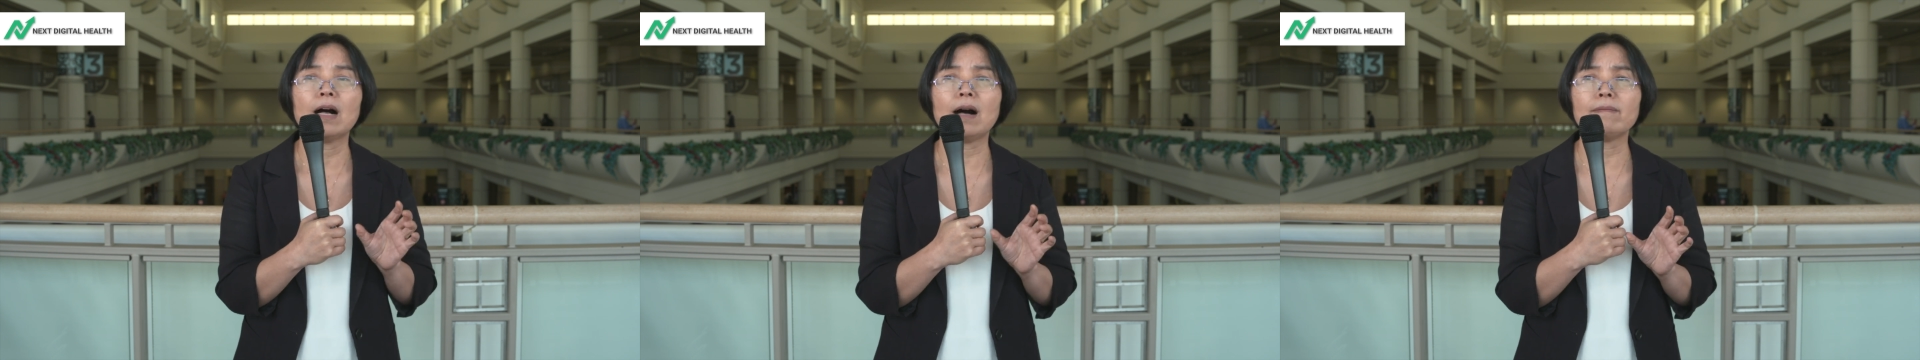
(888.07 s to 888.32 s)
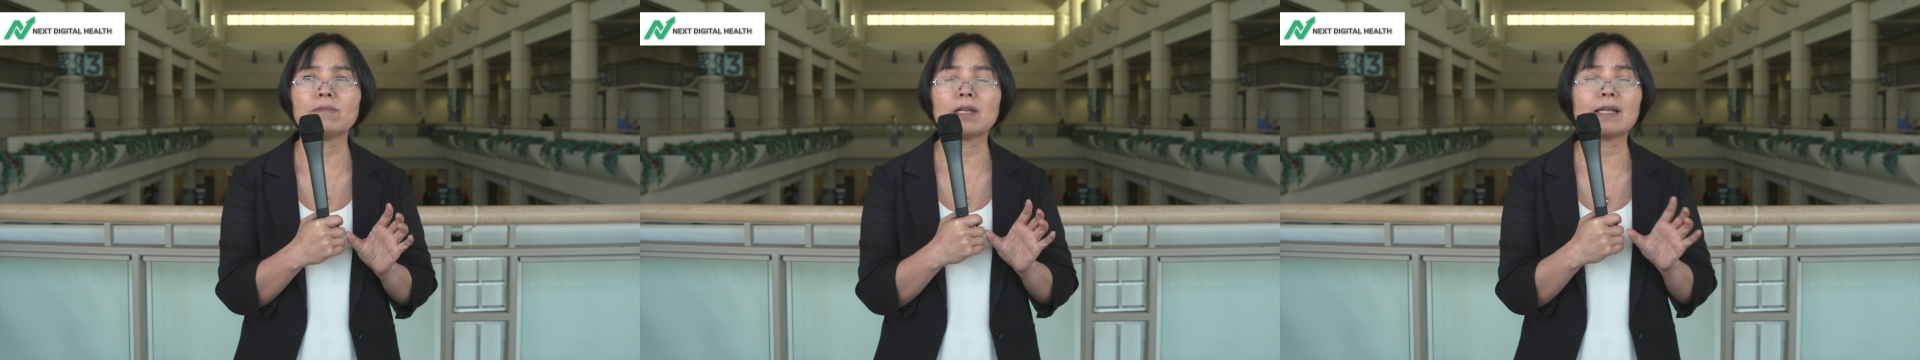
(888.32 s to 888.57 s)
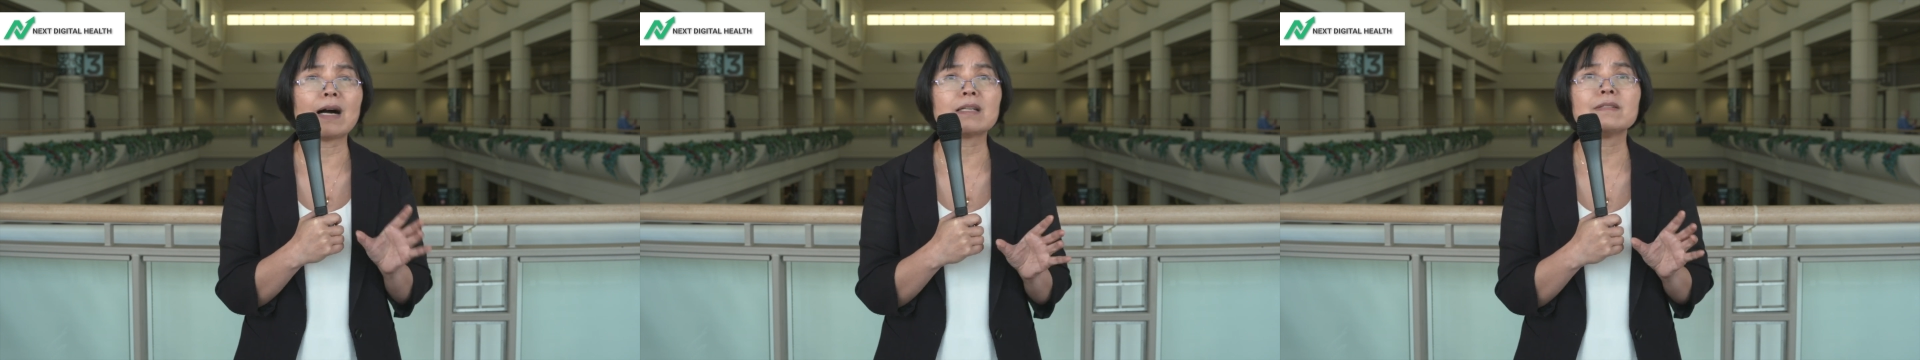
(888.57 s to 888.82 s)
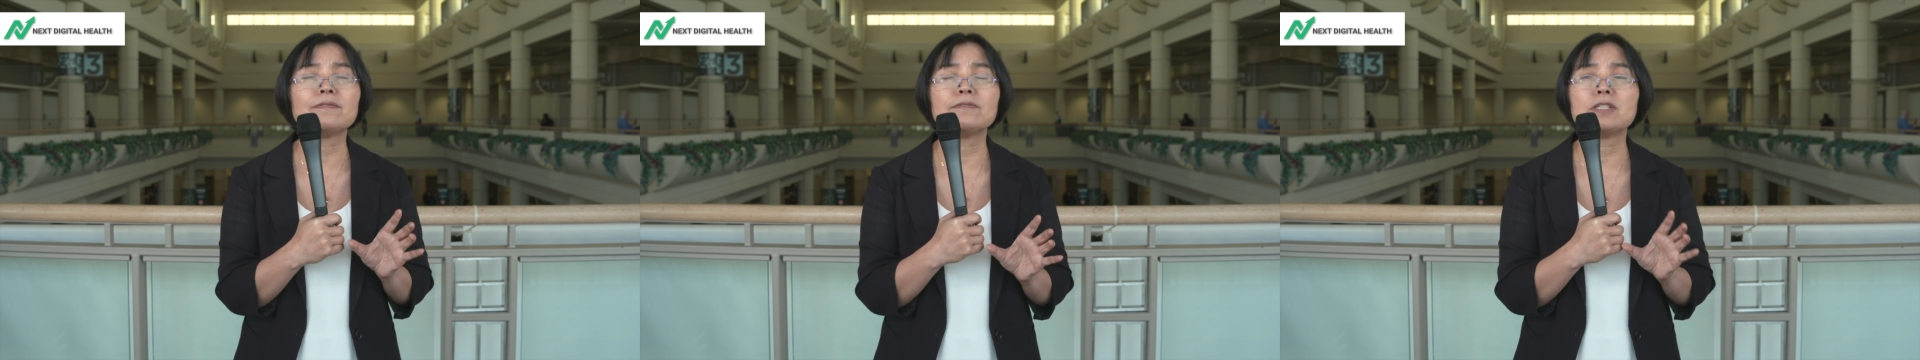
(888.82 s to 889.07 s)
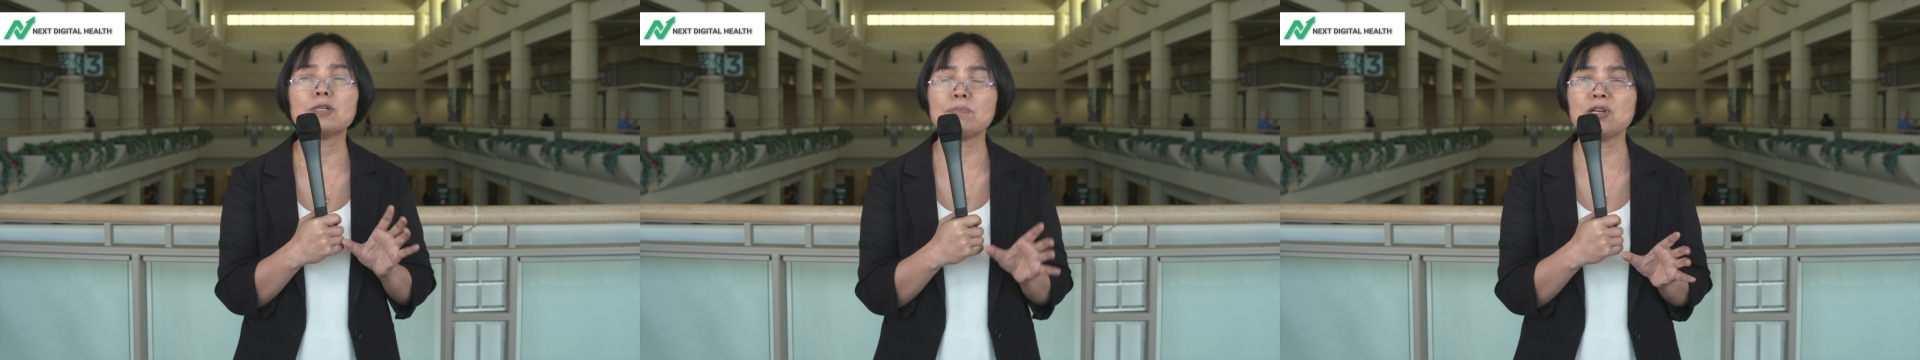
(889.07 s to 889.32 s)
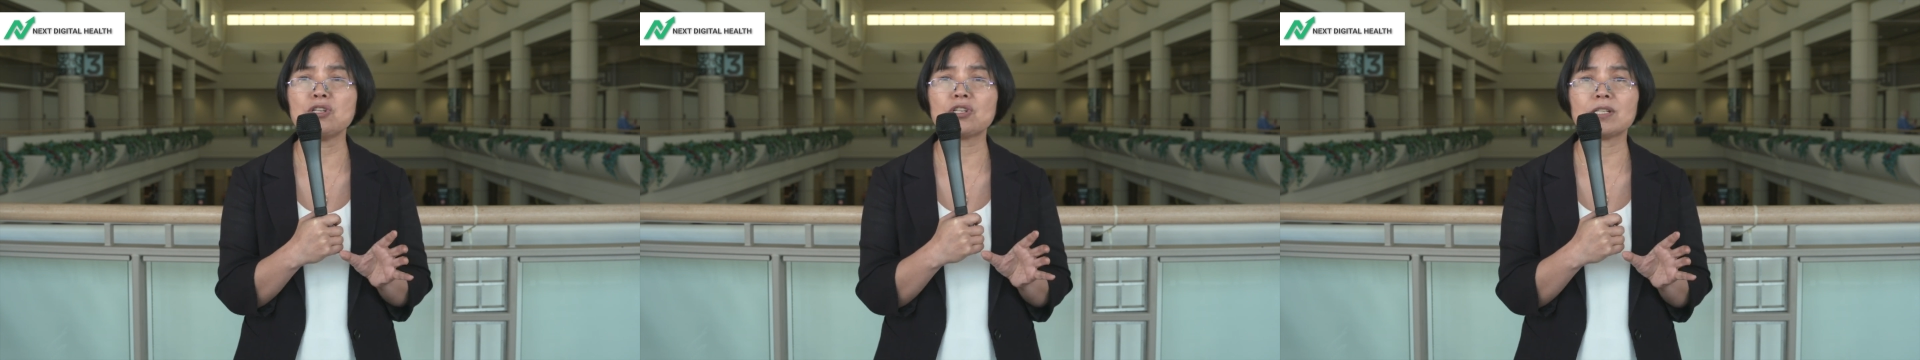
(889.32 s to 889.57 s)
a lot of
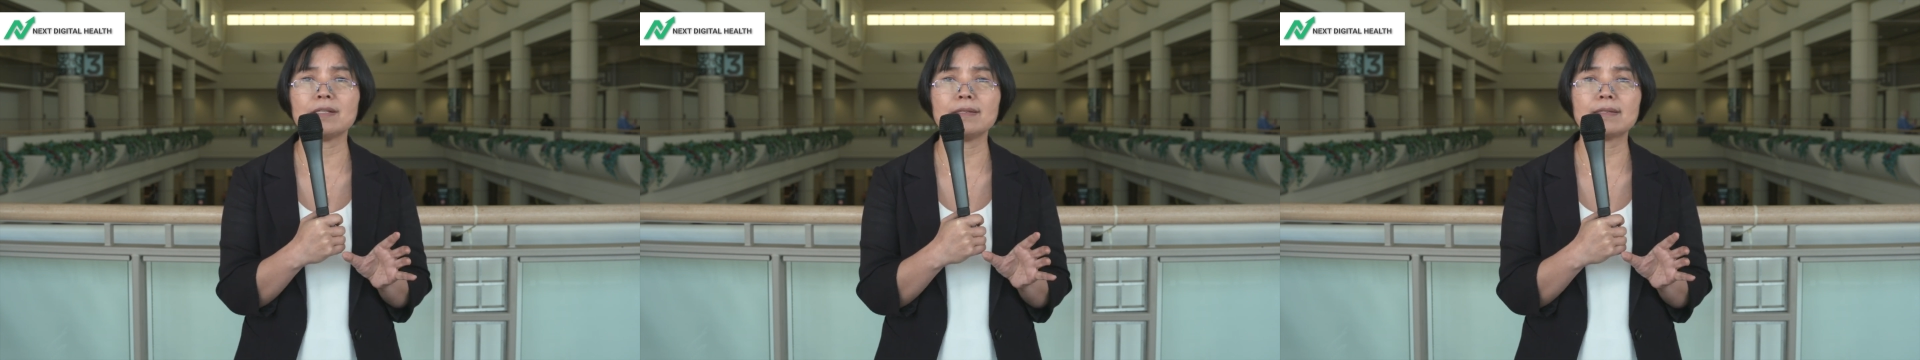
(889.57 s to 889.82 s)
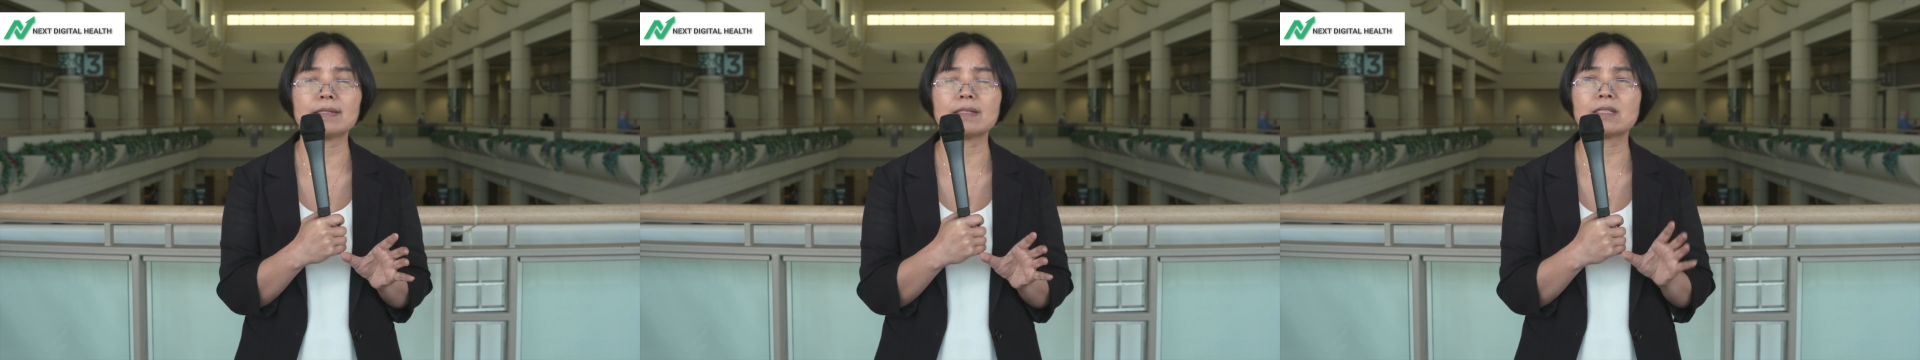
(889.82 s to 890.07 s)
dimensions,